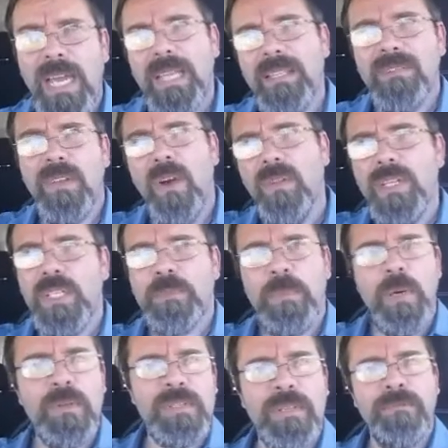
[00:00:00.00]
got all these
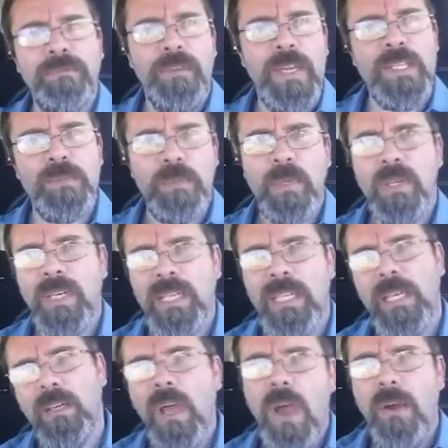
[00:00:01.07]
posts on Facebook and
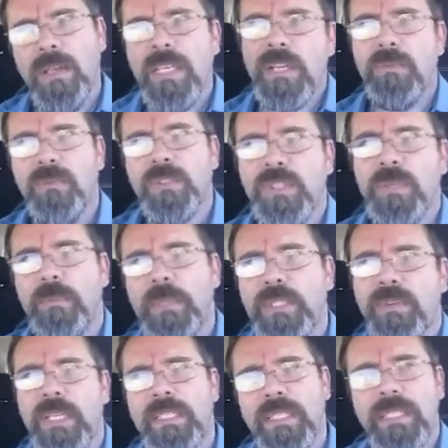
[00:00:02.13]
like, oh, it shouldn't be
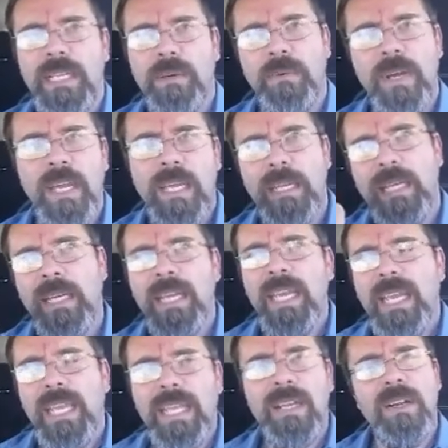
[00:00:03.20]
translated that way. And they
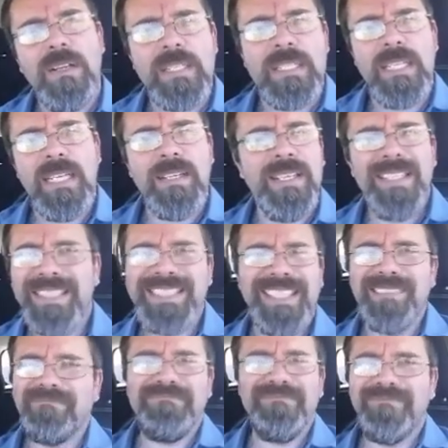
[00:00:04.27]
get on this theology. It's
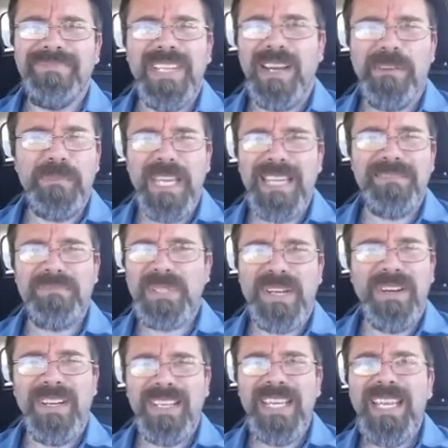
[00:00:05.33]
like, no, man,
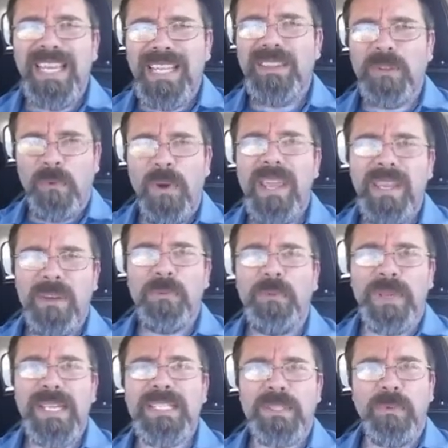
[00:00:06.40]
sorry. The way it
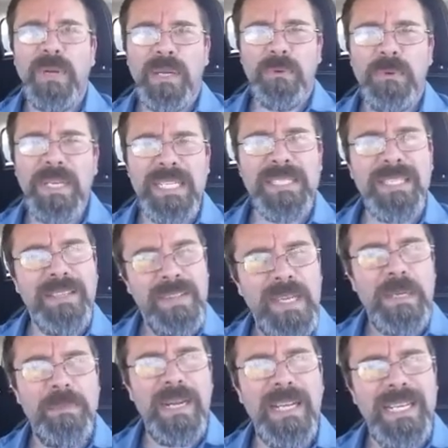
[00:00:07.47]
reads, the way it reads. The
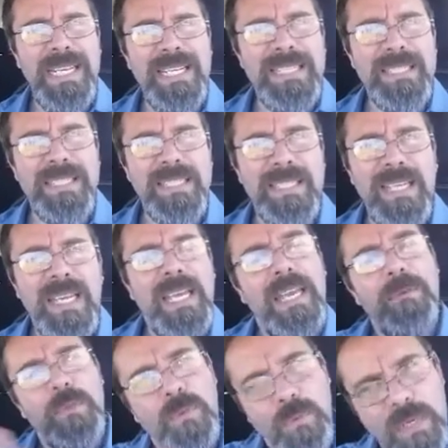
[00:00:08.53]
thing about it is it
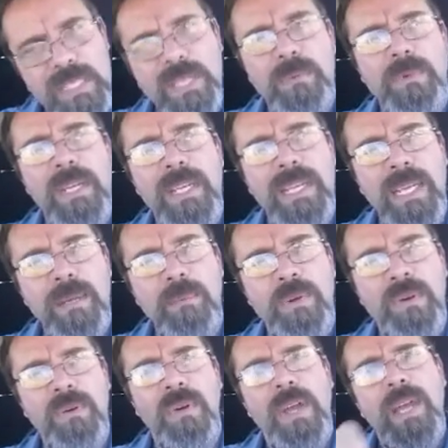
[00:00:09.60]
was originally written
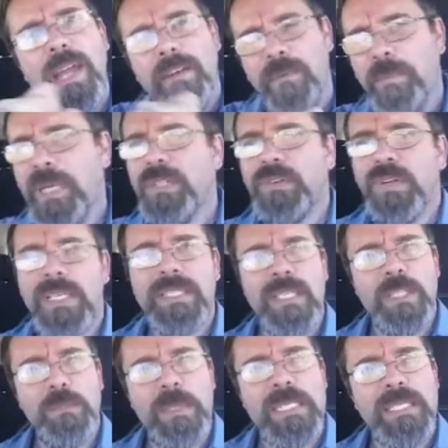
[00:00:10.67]
Hebrew. Everybody
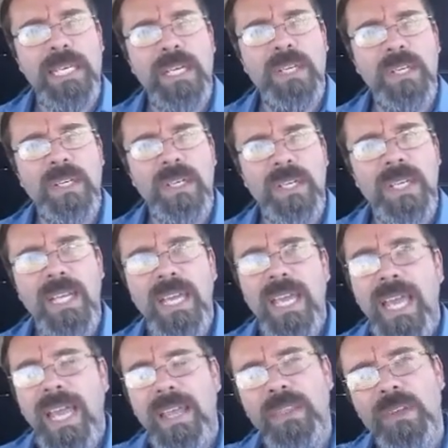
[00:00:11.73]
translates the best they could.
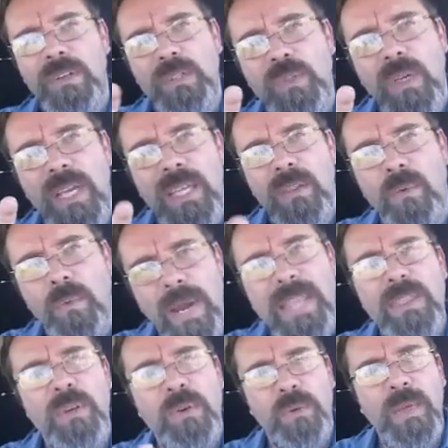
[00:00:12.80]
And the
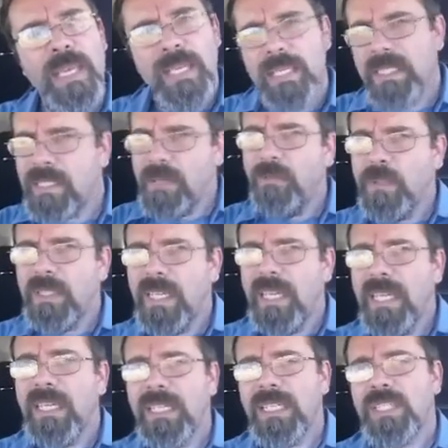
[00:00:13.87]
way the Greek is different than
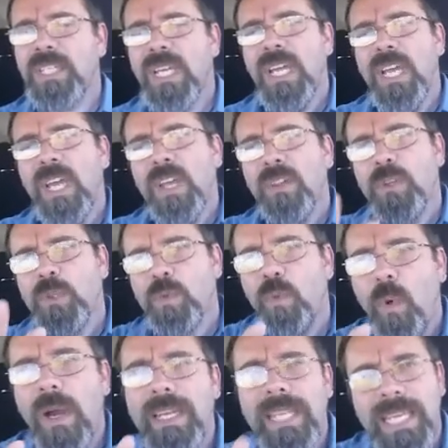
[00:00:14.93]
English, there's
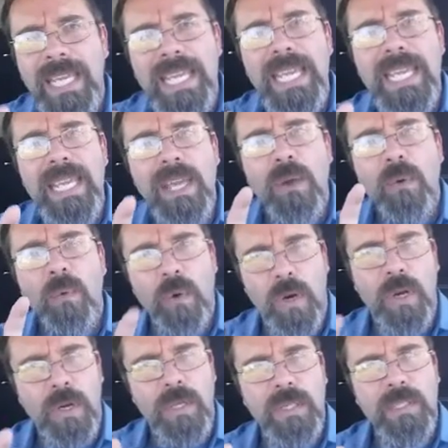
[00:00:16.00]
one key
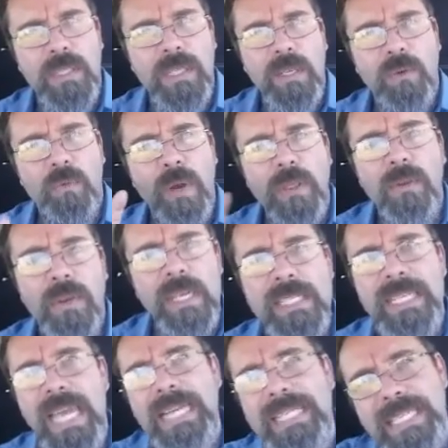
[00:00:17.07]
word, whether
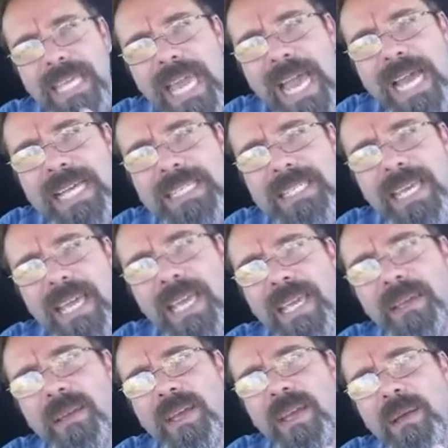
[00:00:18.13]
it's actually as
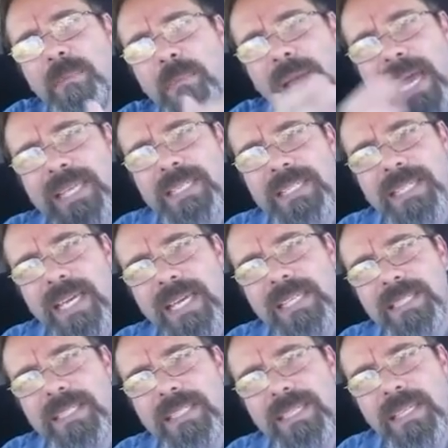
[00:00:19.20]
a past
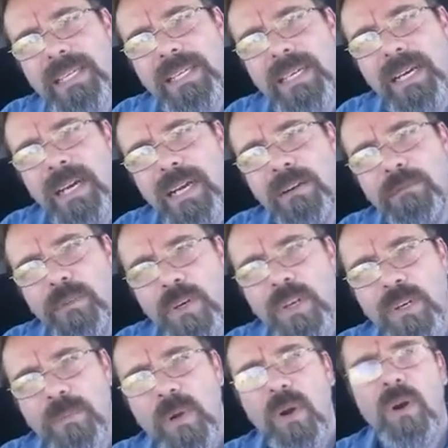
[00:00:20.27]
tense
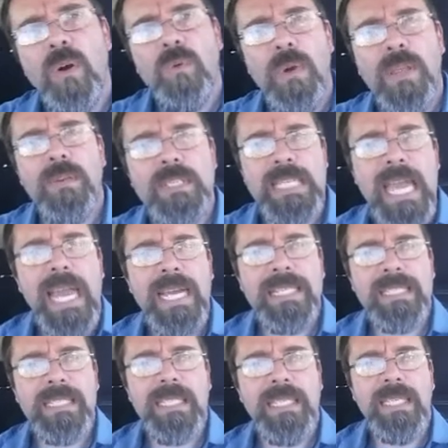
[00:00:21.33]
verb or whether it's
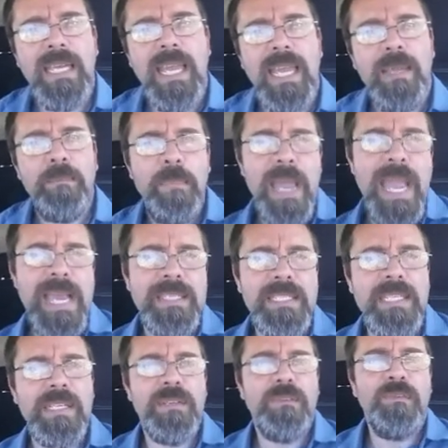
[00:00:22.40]
actually a
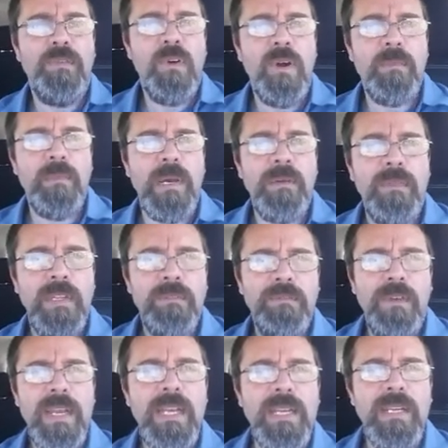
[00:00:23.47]
passive form of the
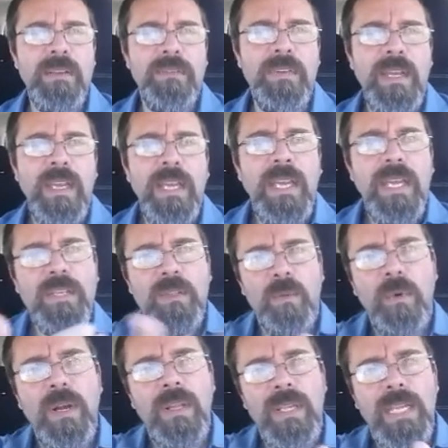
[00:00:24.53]
infinitive,
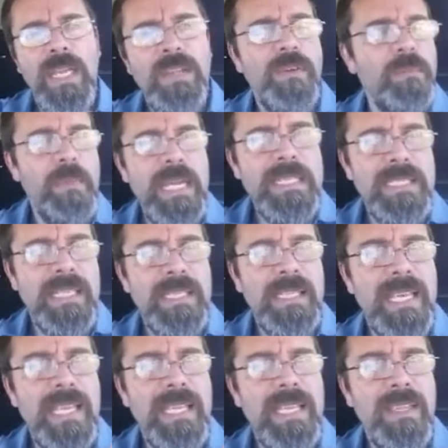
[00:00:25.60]
where it either makes it
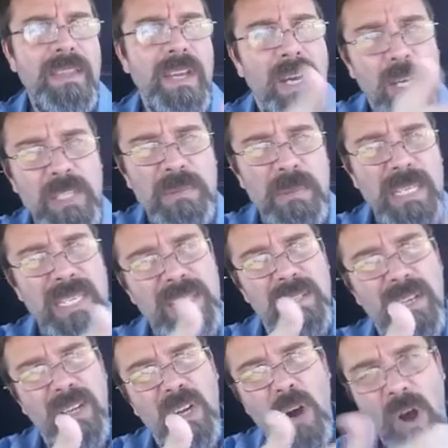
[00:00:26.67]
that the husband is
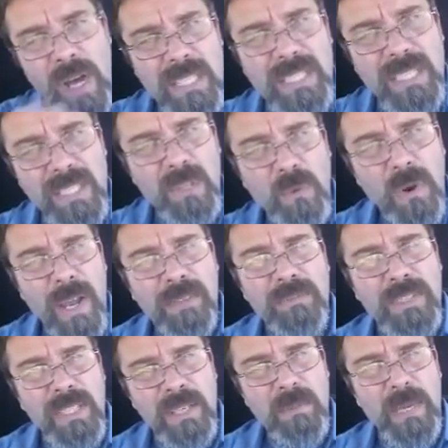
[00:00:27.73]
causing the wife
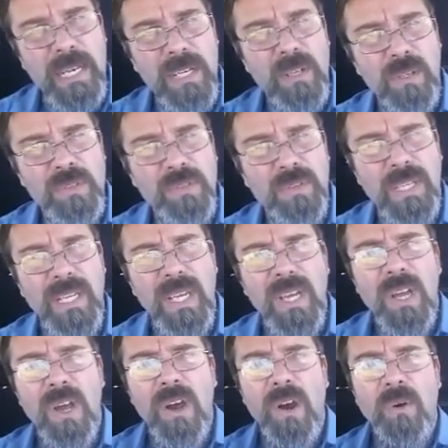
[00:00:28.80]
to commit adultery,
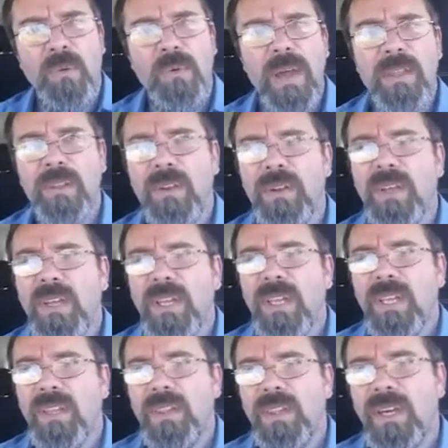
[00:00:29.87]
or whether
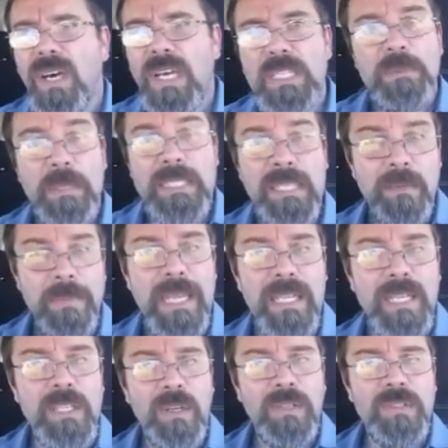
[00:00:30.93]
the husband is committing
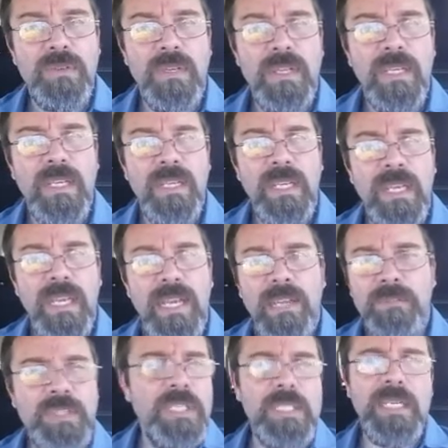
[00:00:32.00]
adultery
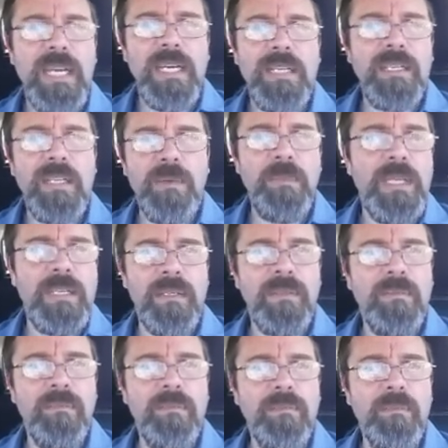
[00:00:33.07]
if she's not
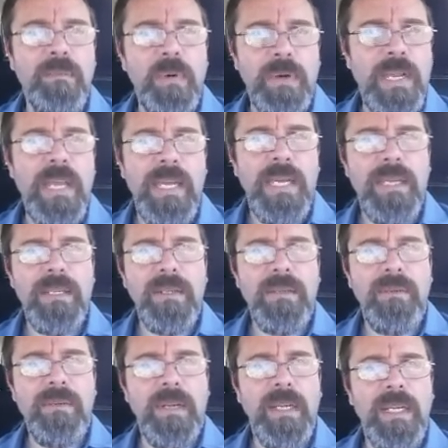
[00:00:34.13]
committing porneia,
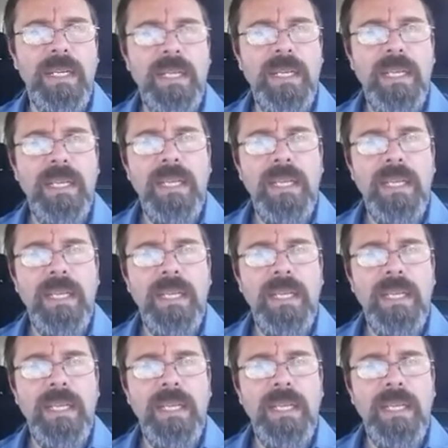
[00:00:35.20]
right?